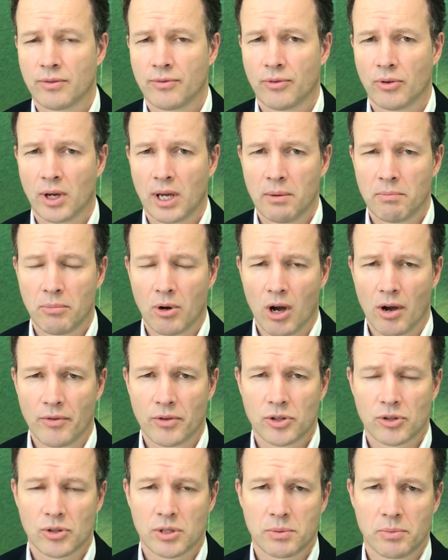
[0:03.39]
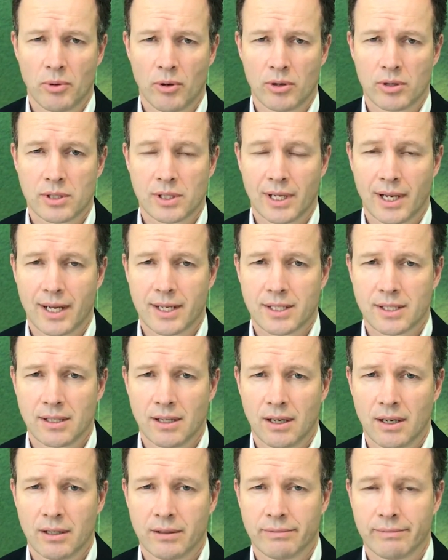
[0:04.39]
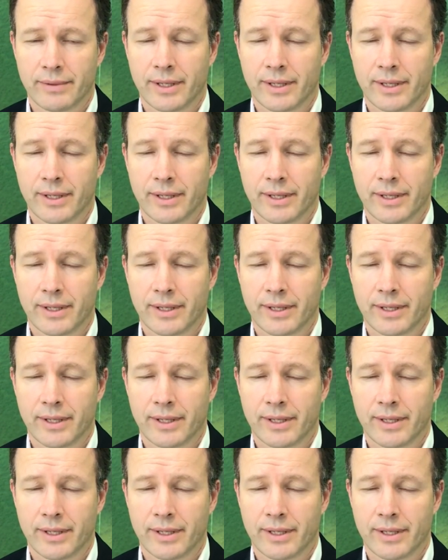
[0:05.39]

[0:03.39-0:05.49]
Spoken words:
for N bovis response last night,